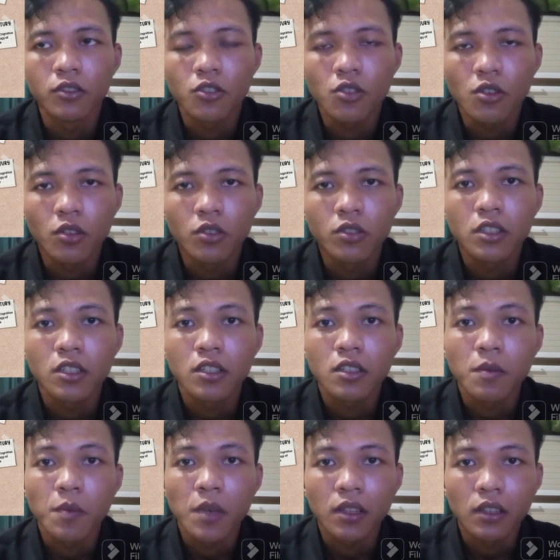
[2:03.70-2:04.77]
through
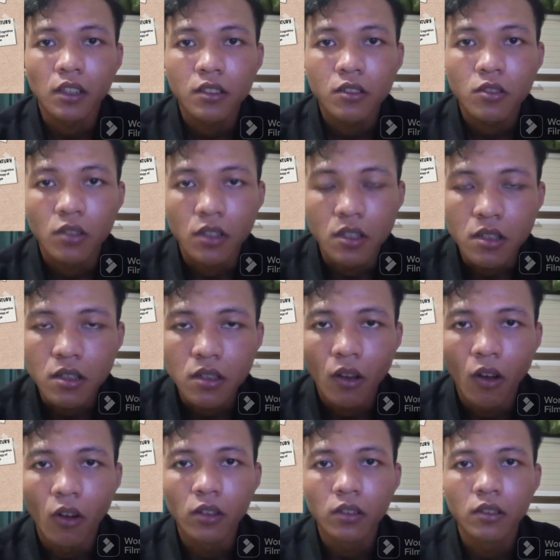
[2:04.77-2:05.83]
systematic studies
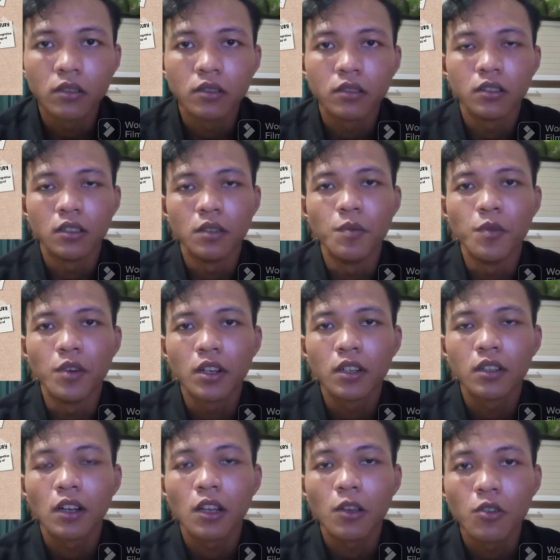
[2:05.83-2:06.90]
on the
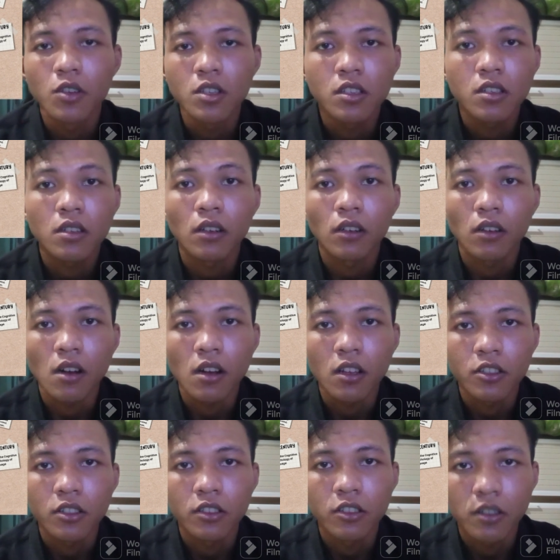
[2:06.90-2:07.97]
brain-language
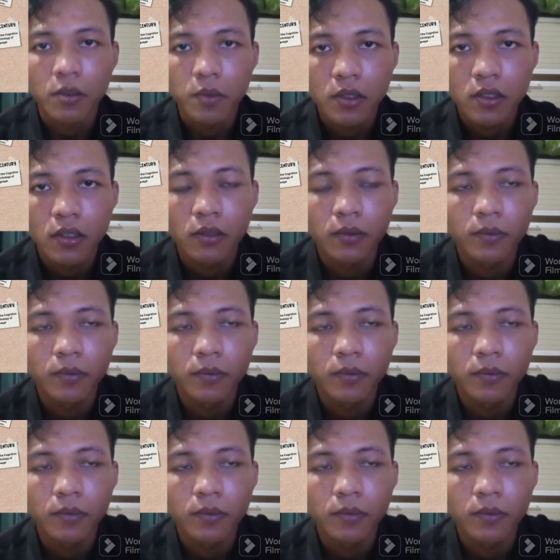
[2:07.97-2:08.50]
relationships.